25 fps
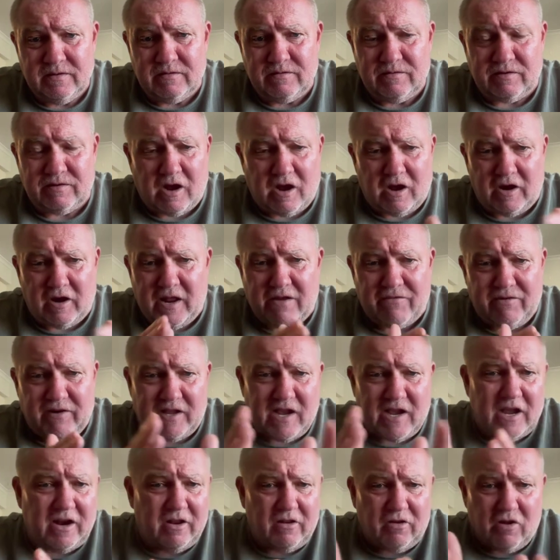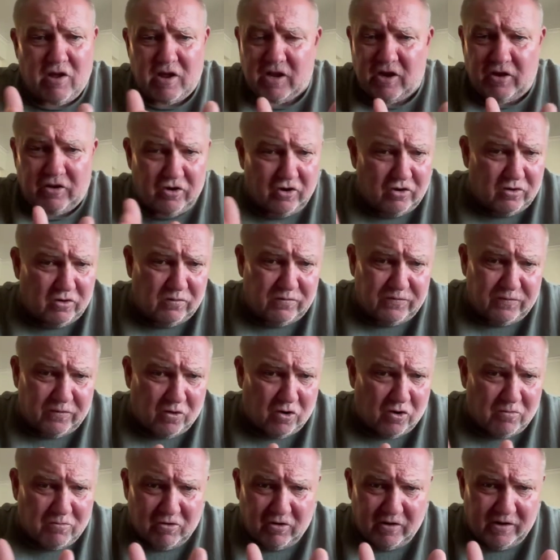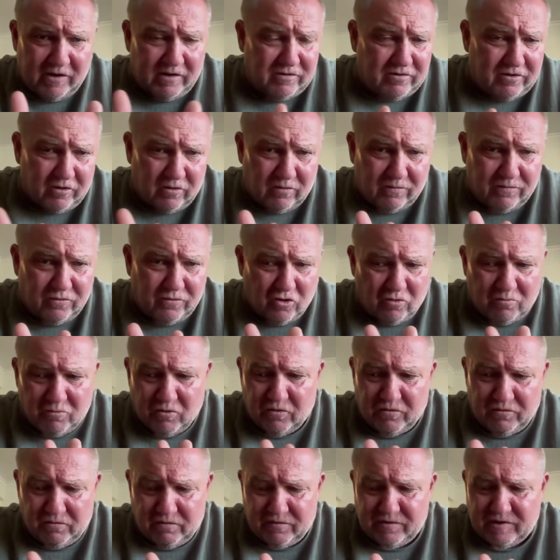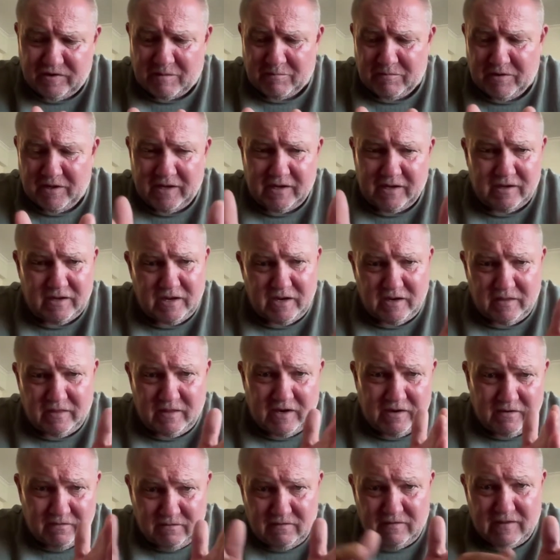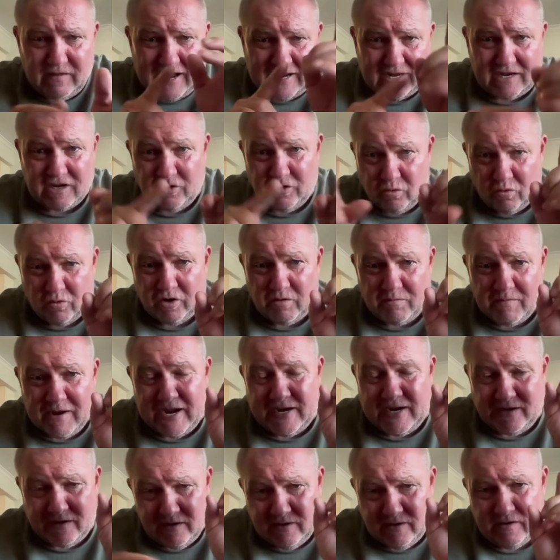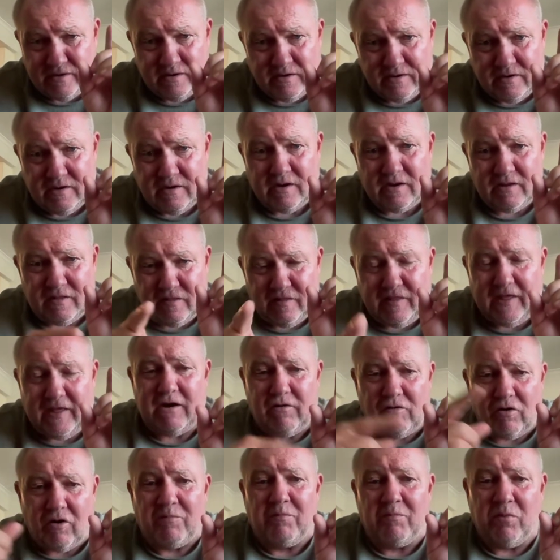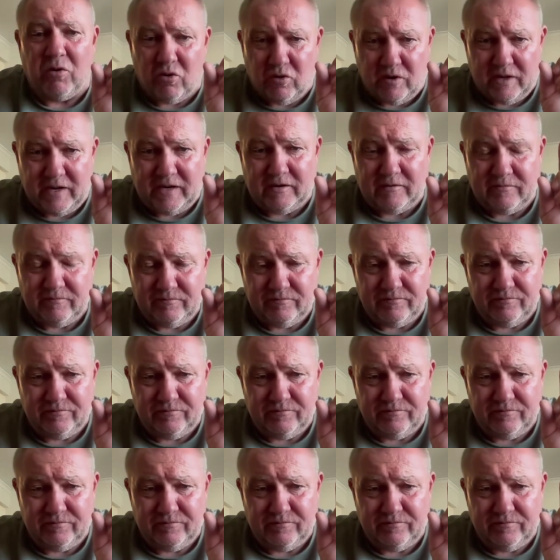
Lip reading: so I'd have it go to like a Google form or an internal form or something, and then that can automate their onboarding.